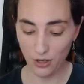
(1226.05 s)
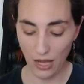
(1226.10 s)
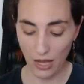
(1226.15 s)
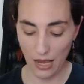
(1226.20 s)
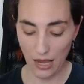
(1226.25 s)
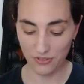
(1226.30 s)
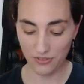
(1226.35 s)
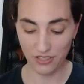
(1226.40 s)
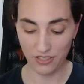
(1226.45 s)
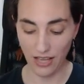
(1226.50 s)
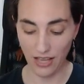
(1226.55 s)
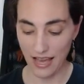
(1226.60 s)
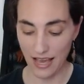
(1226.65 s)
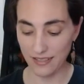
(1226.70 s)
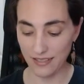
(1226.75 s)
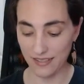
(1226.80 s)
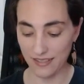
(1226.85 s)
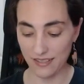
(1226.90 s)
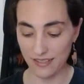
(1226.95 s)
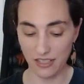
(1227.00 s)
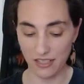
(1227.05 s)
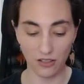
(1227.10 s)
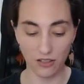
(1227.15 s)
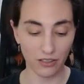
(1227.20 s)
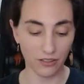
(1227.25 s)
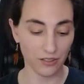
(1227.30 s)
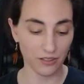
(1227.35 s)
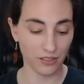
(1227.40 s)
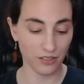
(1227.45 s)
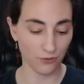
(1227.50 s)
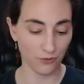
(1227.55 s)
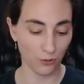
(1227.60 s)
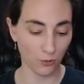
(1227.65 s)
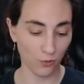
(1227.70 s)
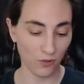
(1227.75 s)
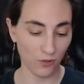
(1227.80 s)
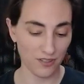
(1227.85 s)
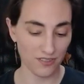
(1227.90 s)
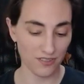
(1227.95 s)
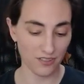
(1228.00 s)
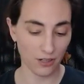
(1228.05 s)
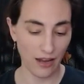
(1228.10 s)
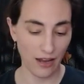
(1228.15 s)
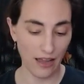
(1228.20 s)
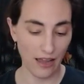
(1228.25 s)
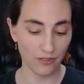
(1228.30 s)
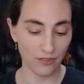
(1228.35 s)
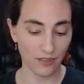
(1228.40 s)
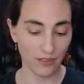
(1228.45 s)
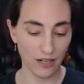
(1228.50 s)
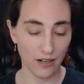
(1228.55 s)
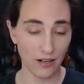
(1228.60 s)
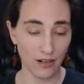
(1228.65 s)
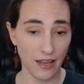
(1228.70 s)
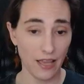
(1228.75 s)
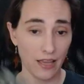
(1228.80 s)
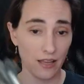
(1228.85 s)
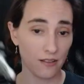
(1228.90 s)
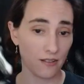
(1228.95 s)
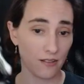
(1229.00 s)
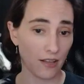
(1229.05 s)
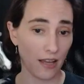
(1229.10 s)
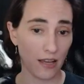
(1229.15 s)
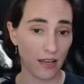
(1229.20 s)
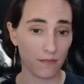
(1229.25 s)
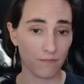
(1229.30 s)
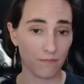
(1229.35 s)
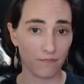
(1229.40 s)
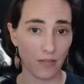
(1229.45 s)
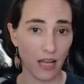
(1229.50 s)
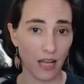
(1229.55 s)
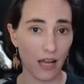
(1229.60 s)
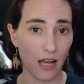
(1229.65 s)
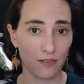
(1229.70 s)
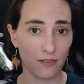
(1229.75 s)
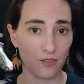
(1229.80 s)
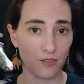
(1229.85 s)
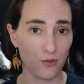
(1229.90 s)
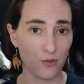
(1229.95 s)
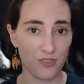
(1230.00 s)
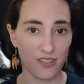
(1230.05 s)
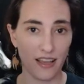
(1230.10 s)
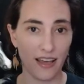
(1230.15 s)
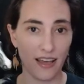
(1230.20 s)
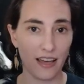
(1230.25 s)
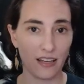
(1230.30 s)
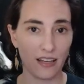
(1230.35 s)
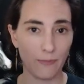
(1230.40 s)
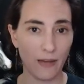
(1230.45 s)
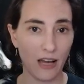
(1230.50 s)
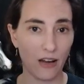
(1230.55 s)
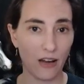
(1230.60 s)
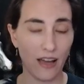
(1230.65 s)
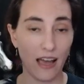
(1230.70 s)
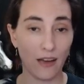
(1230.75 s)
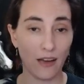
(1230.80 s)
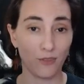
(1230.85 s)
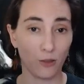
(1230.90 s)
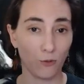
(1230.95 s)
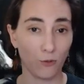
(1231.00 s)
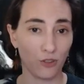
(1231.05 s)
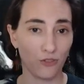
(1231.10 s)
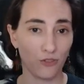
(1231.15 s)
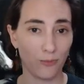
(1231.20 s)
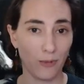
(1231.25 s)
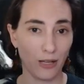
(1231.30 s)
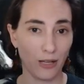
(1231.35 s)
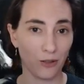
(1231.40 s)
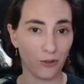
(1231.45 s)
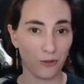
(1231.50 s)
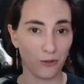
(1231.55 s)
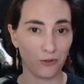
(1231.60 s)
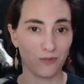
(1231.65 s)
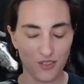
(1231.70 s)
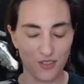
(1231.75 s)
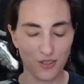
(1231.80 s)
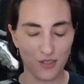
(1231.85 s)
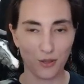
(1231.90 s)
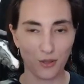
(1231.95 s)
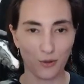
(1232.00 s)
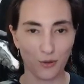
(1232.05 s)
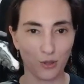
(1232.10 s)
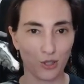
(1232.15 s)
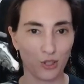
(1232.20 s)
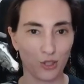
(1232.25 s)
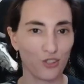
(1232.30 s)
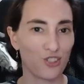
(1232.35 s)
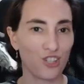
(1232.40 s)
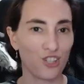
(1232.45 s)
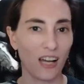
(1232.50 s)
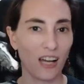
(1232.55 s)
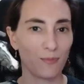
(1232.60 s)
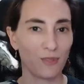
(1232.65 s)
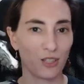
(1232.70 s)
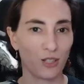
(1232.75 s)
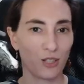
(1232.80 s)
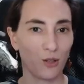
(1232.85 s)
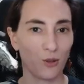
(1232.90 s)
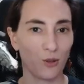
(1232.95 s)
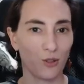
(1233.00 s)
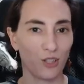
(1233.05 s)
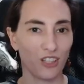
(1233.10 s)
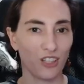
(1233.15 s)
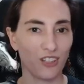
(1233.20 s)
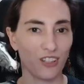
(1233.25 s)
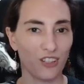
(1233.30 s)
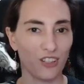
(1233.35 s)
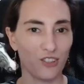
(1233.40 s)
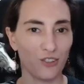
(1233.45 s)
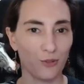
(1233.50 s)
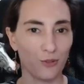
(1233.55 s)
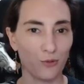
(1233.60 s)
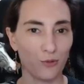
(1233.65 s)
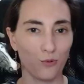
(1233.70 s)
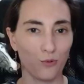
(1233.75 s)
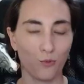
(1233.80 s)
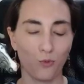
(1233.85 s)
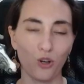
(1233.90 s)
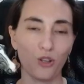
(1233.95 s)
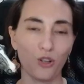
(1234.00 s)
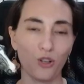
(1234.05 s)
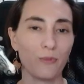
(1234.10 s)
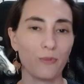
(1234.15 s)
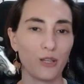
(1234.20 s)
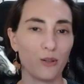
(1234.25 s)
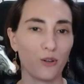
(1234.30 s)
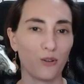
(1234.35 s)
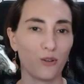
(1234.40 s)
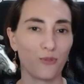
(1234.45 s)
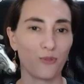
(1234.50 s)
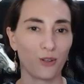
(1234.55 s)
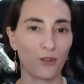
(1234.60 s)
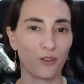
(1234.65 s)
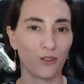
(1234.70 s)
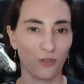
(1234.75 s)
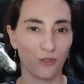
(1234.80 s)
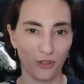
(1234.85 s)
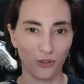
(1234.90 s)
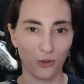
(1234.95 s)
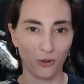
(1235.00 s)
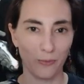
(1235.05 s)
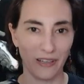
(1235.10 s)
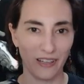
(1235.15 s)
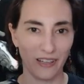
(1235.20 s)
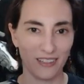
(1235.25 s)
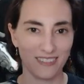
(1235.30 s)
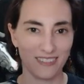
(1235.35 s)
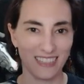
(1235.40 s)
I was glad to see all the different ones that are out there, and I'm not too sad about having one of my own. So good job, Nokota, you won me over a little bit.